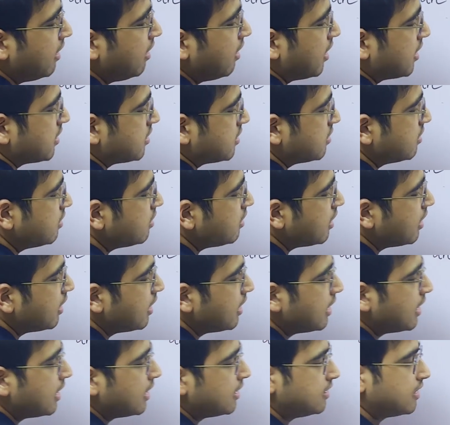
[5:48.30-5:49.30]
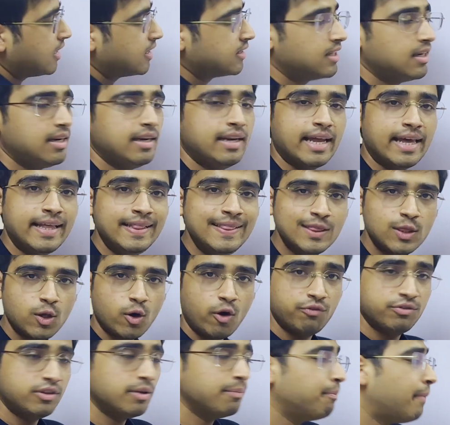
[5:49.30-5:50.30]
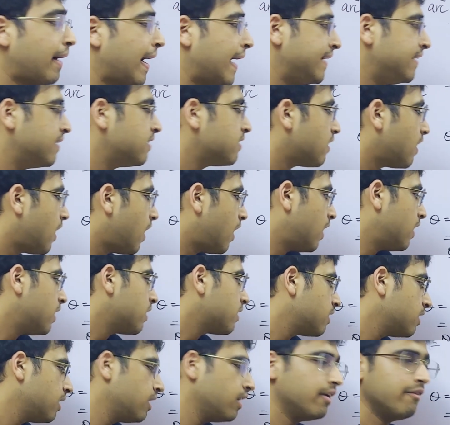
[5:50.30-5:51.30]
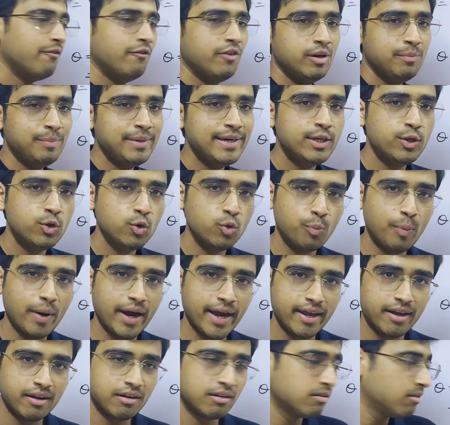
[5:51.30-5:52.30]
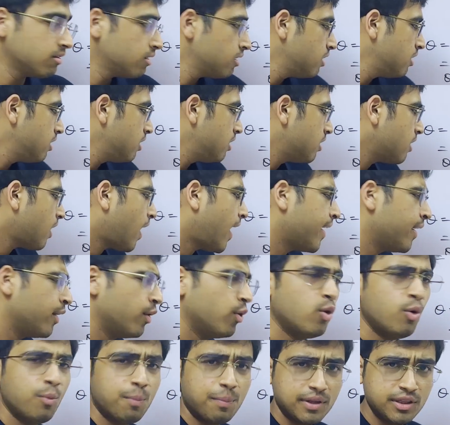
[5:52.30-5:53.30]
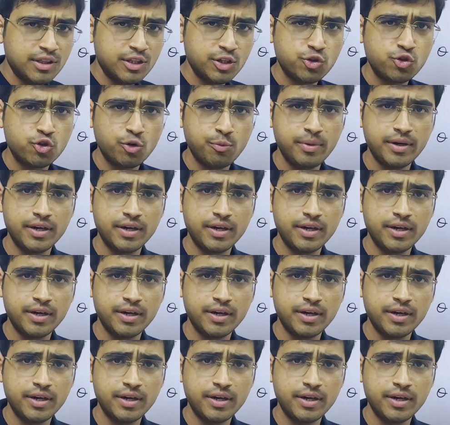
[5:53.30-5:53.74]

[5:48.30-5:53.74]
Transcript: answer, that the length of the minor arc will be 2 pi. I hope this should be